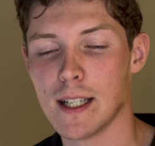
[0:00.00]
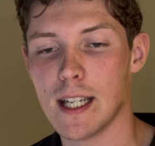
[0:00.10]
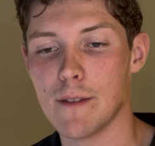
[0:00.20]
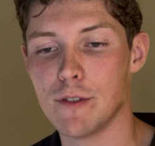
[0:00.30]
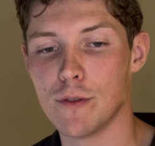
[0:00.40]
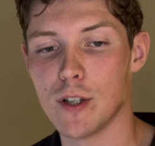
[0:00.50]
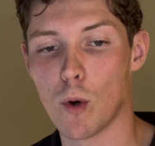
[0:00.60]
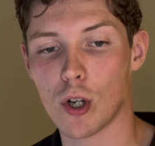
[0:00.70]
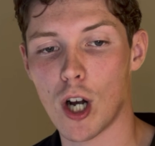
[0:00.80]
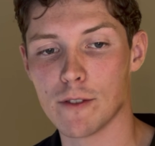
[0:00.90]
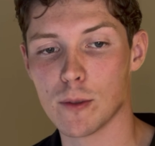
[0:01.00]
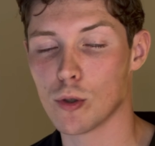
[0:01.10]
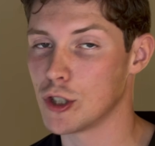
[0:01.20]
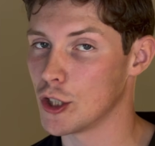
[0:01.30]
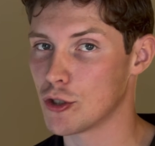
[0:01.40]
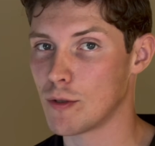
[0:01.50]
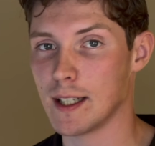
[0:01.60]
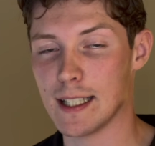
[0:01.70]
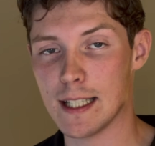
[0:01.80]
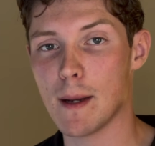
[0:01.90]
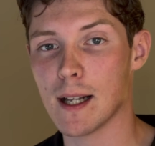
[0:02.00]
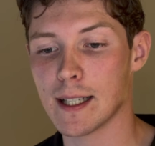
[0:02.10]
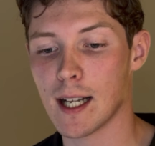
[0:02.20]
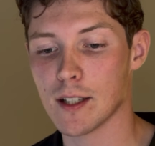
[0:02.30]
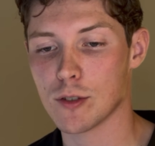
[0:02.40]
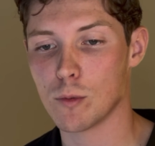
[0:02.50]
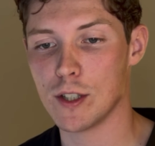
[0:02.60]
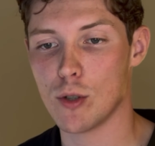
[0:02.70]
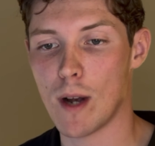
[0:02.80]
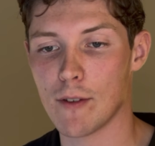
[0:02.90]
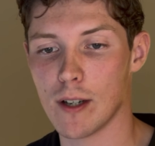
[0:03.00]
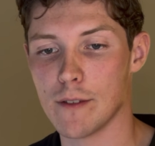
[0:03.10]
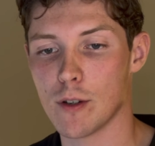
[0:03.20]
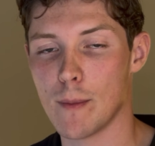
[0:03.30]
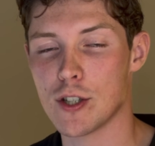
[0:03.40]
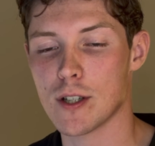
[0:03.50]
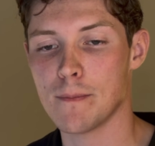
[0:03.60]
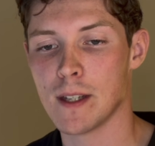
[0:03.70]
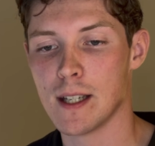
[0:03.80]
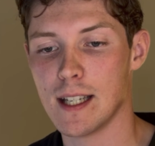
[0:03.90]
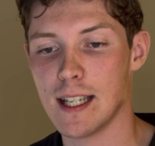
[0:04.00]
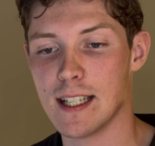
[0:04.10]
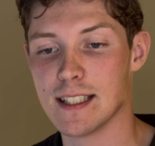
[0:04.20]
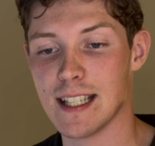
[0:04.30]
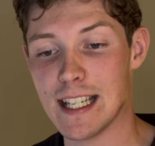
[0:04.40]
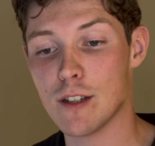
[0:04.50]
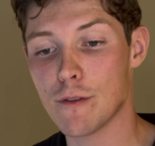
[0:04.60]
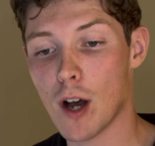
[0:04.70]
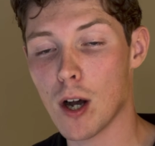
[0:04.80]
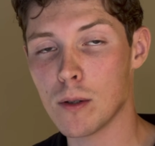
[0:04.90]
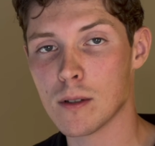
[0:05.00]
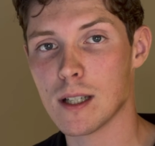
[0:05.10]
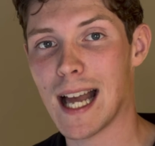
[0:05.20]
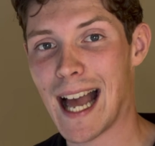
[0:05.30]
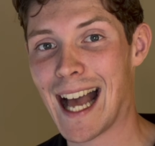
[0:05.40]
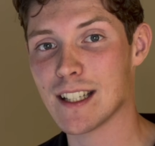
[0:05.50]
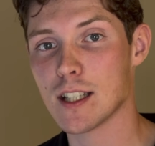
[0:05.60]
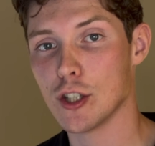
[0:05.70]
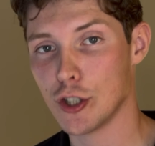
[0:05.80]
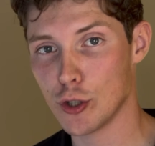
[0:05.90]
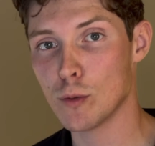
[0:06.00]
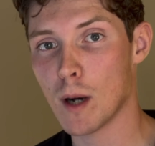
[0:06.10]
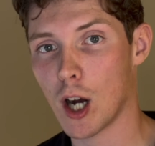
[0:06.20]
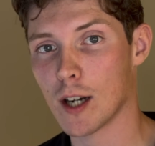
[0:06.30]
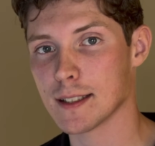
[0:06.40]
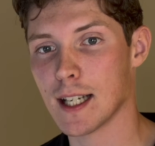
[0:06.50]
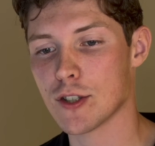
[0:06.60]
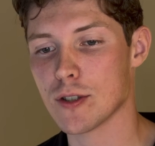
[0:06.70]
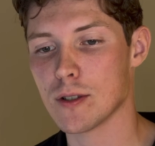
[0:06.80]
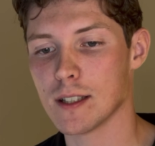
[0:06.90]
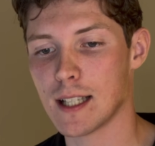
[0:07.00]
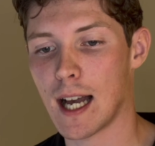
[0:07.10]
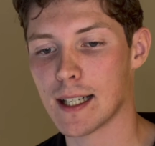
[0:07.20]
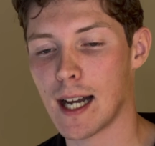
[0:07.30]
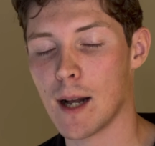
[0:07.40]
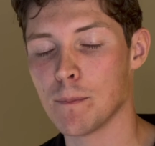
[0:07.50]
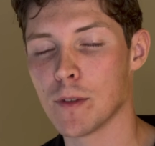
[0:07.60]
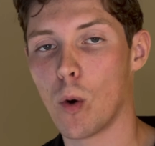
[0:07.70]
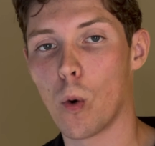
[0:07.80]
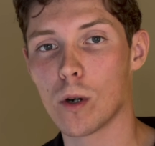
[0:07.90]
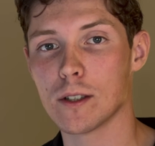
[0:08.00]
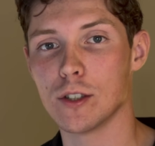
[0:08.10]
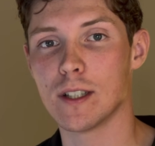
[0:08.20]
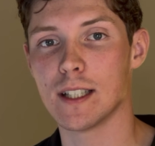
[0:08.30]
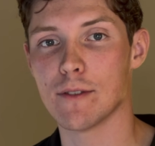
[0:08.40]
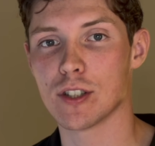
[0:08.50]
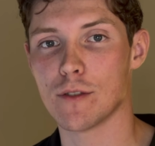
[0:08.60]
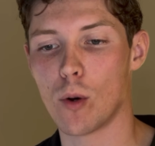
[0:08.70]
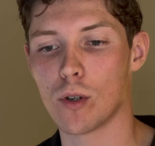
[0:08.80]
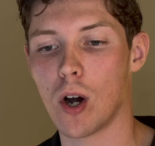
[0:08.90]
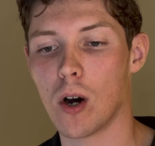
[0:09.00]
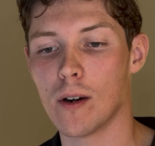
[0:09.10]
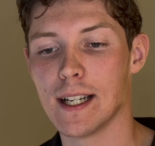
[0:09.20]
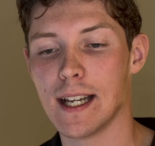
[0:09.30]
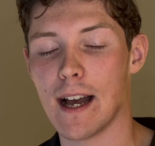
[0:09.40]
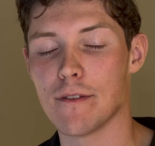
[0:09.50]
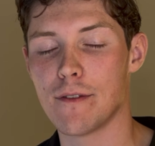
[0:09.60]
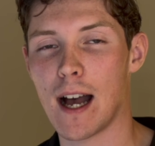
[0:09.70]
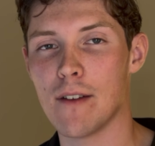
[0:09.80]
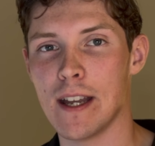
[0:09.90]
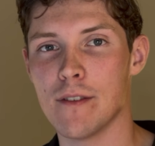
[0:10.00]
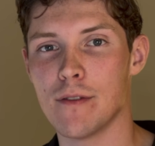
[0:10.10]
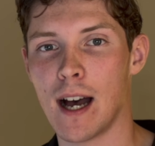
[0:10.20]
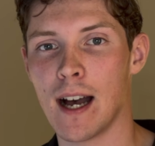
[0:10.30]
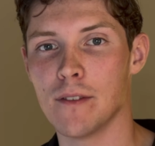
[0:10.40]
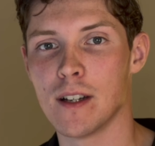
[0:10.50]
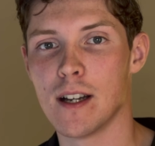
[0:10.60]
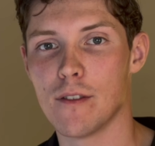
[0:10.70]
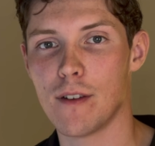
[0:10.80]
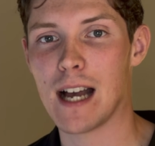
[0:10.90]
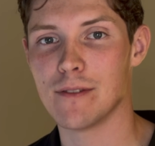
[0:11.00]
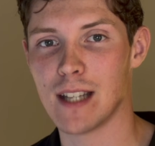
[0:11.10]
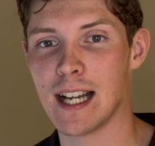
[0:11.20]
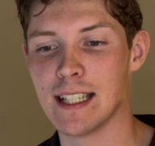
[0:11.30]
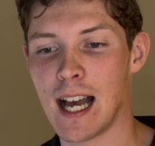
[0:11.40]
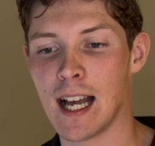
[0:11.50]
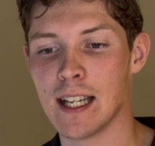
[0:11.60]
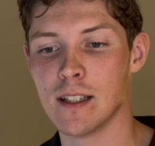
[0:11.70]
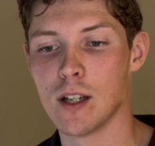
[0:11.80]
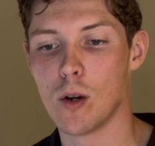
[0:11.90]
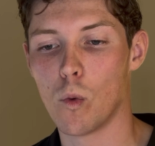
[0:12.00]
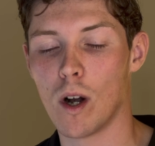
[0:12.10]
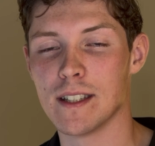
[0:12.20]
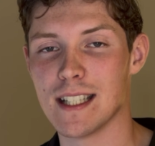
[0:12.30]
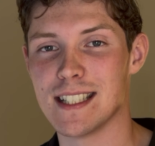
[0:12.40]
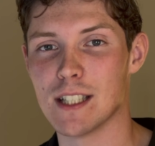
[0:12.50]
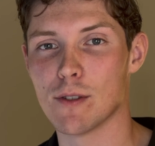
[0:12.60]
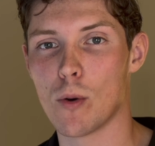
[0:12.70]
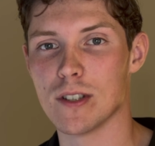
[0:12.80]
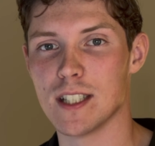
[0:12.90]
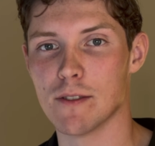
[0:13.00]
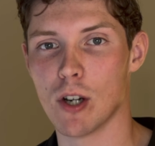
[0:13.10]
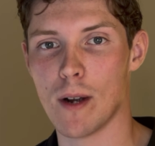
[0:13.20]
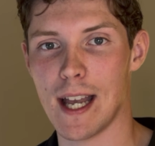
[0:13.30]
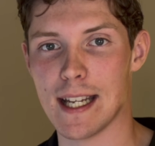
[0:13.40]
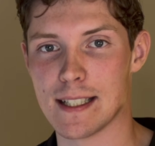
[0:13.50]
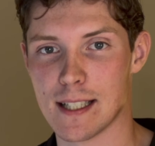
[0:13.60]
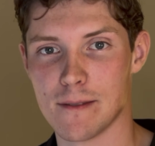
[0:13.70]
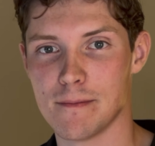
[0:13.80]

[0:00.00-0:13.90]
If you feel more comfortable just straight emailing us, we do have our information. It is info@humearchitecture.com, or you can give us a phone call at 585-599-1008.